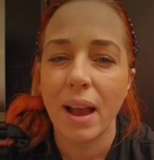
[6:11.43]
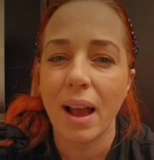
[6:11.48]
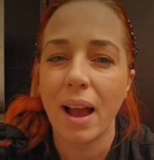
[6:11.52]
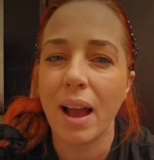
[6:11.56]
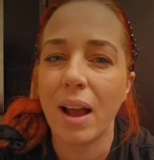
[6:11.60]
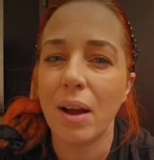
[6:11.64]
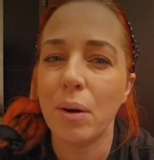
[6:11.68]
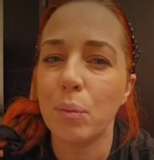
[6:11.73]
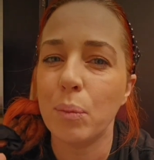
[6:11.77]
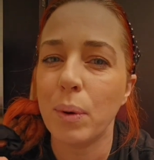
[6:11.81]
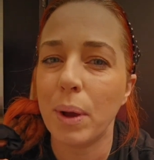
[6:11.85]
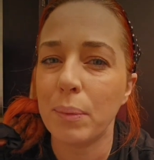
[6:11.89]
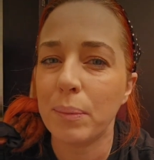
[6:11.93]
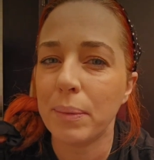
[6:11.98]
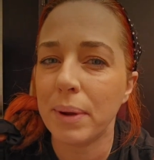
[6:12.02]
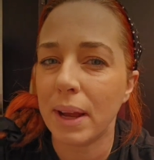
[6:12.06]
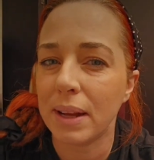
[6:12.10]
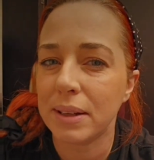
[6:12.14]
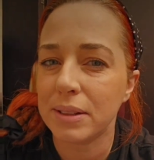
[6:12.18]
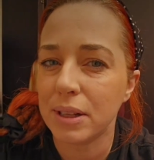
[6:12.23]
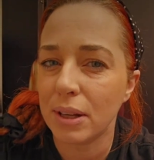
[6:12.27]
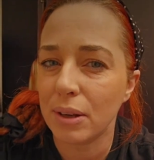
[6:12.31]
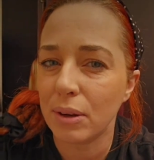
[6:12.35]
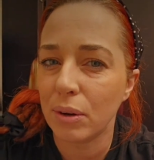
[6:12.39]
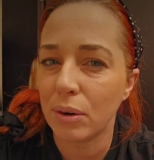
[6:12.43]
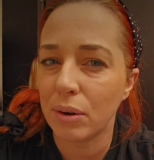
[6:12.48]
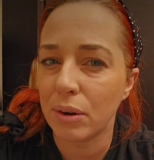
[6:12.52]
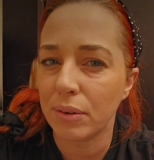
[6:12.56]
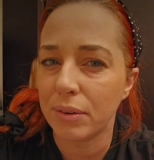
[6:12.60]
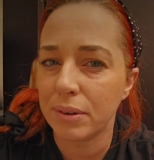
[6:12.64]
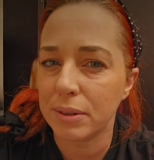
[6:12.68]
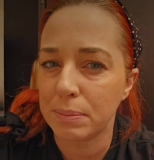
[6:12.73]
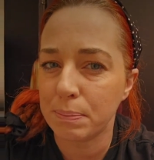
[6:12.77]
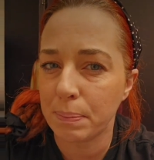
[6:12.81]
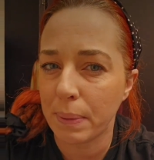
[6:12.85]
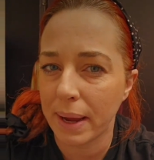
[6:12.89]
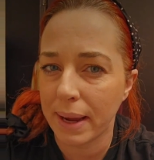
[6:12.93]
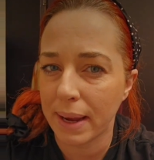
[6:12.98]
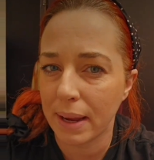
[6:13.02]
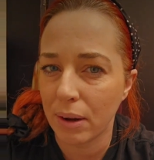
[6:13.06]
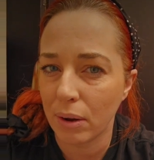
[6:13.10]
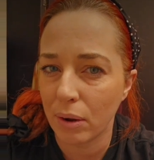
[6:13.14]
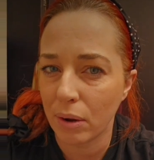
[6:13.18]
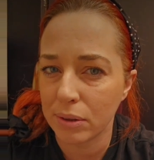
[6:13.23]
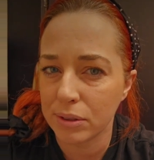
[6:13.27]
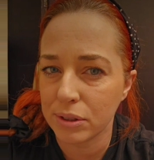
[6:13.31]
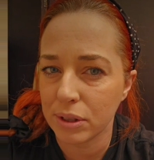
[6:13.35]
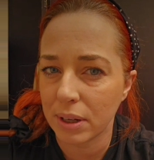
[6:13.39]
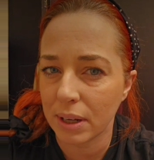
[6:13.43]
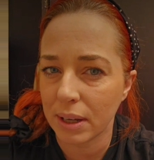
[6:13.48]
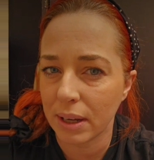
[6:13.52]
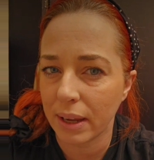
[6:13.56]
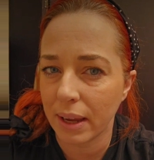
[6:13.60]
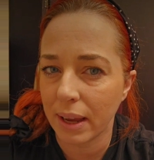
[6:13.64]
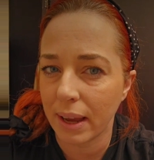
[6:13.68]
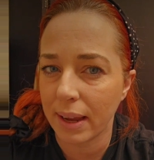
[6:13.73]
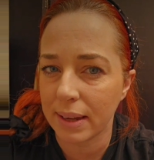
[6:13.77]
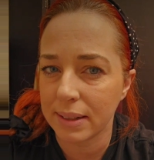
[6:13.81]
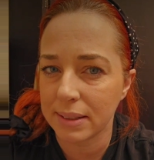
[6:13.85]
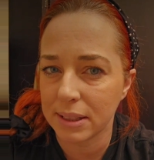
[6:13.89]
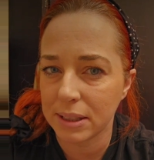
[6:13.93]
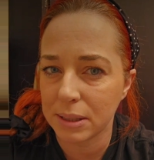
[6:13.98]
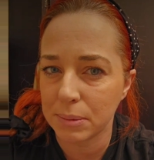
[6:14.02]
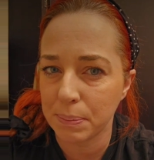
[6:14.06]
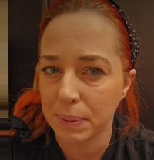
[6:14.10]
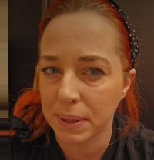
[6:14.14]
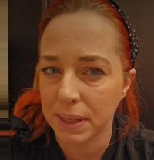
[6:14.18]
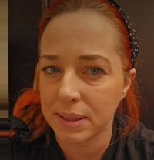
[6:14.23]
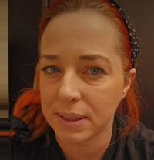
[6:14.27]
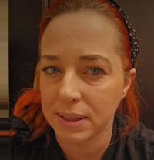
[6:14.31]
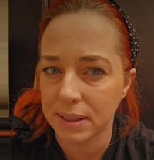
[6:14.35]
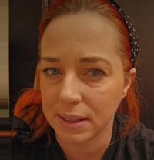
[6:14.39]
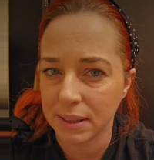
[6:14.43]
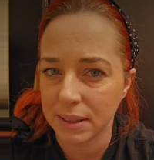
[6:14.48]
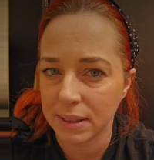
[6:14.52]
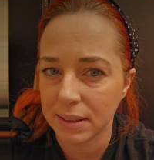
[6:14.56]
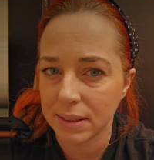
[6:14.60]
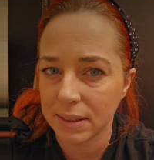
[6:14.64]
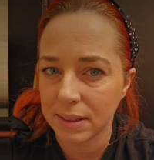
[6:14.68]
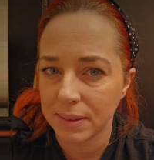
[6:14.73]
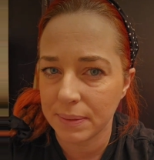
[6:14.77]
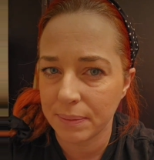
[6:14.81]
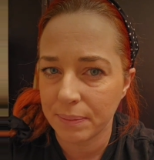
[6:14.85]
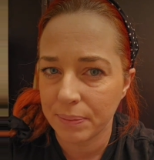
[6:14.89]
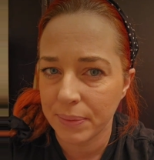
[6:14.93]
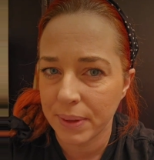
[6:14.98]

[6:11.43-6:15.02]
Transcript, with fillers: And when we actually look at us biologically as a species,